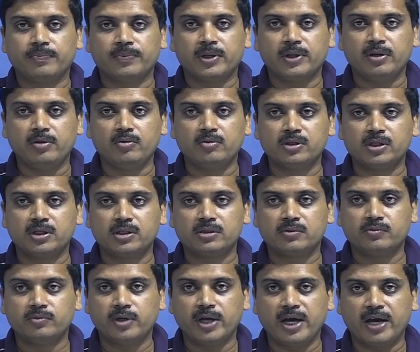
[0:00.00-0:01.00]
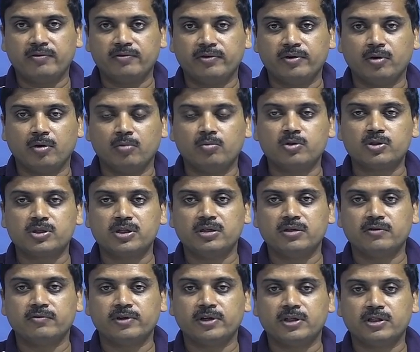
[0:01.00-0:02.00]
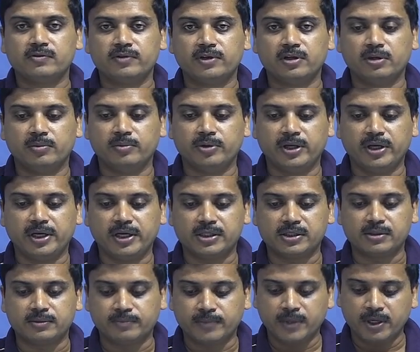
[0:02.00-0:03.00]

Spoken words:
users would have almost interference free communication.